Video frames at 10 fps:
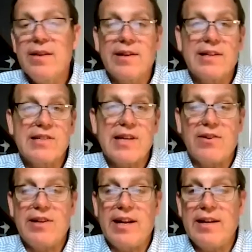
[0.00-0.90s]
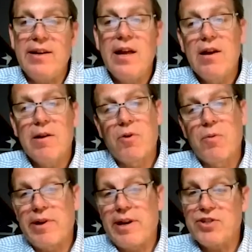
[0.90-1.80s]
the Consolidated
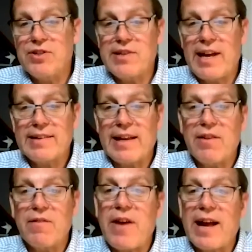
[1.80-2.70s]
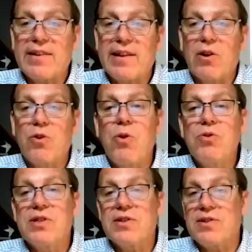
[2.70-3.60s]
Appropriations Act and the fact that our
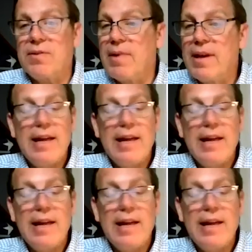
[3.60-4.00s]
quote system